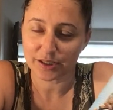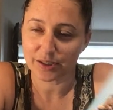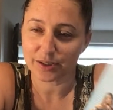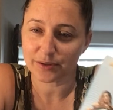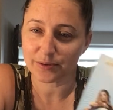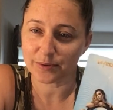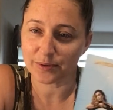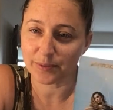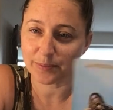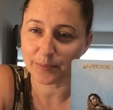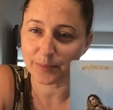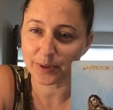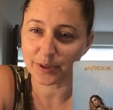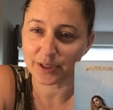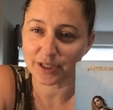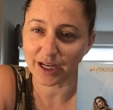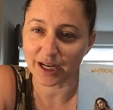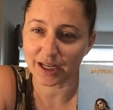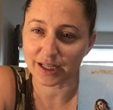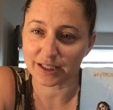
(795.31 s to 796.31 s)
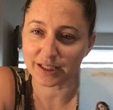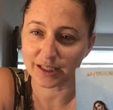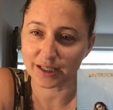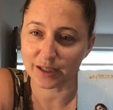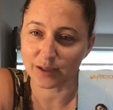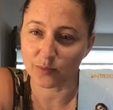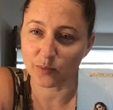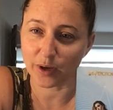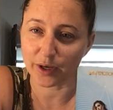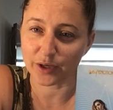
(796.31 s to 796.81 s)
You were
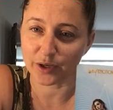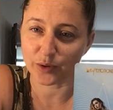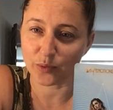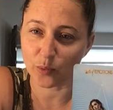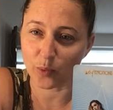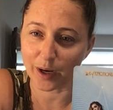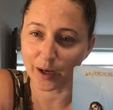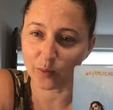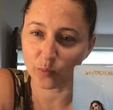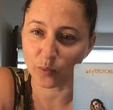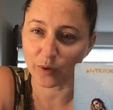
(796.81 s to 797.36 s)
protected when you went